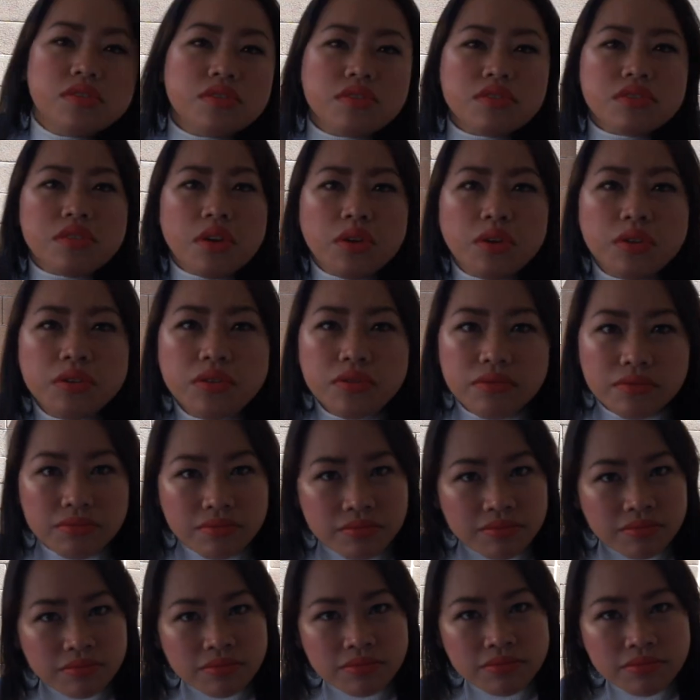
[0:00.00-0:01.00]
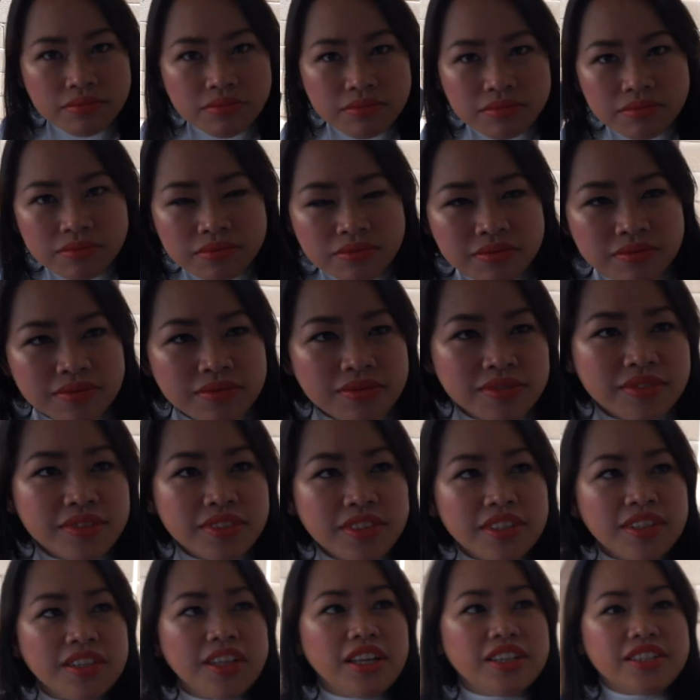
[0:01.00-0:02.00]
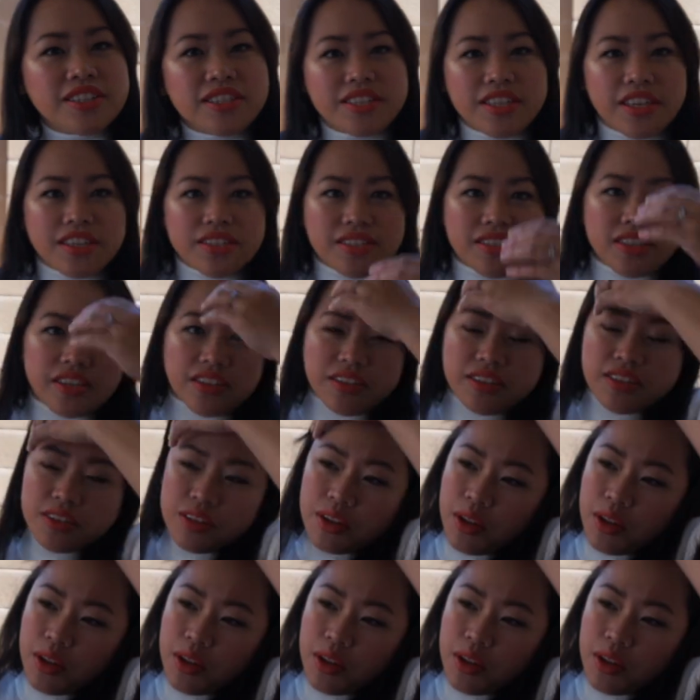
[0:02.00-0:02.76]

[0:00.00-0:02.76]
So let's test it.